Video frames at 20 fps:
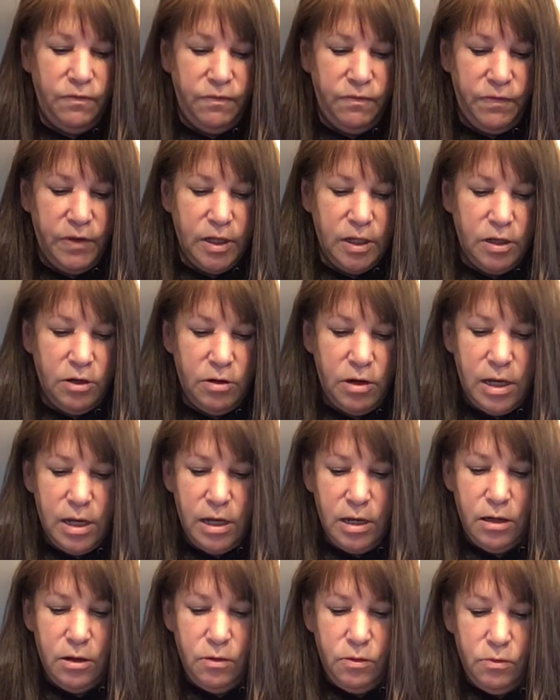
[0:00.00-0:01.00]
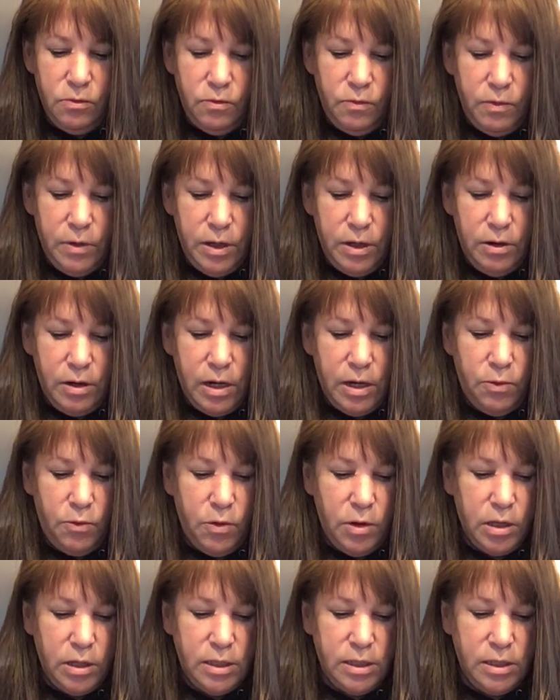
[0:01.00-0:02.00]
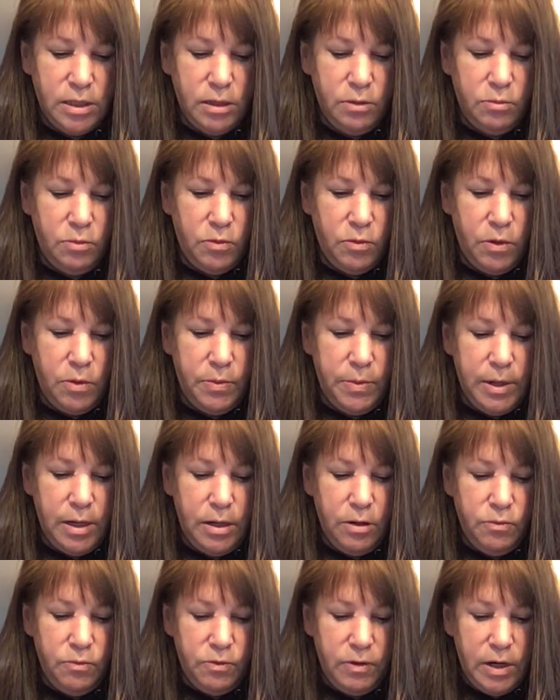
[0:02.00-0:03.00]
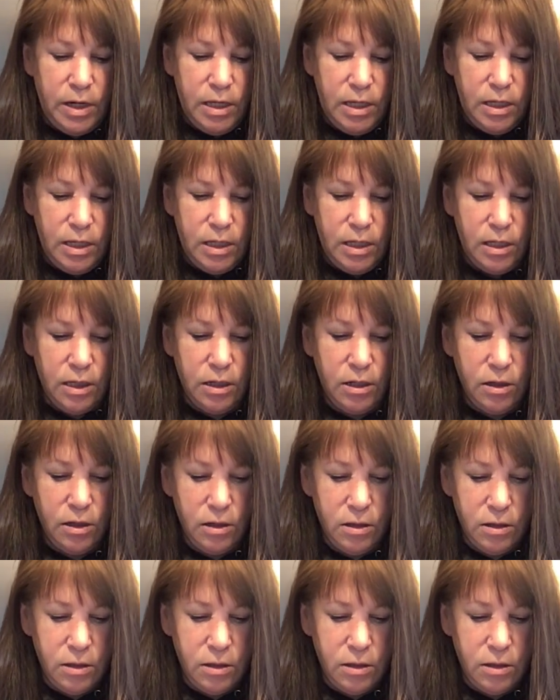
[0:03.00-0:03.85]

figure out where I want him. About right here.